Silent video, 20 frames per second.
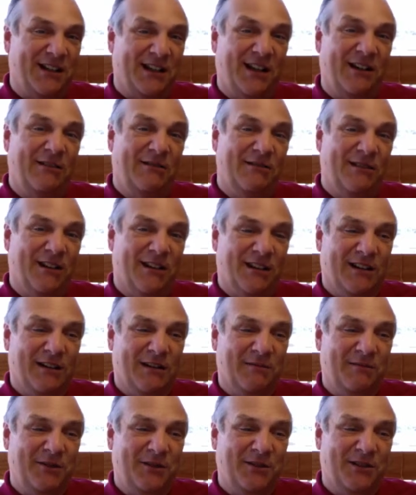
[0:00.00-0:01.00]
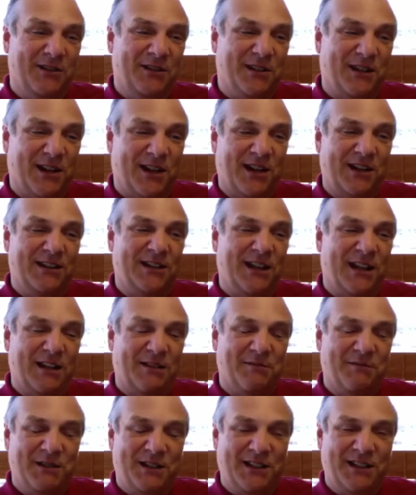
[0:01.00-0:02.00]
now, you can
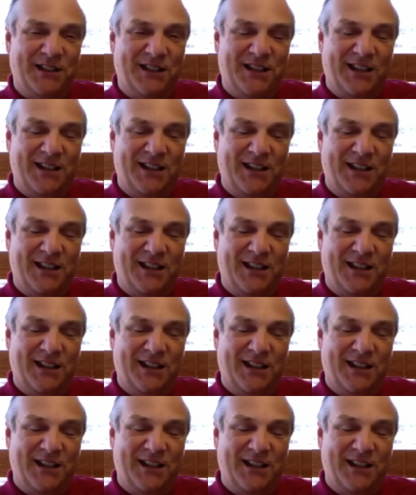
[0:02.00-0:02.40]
contact me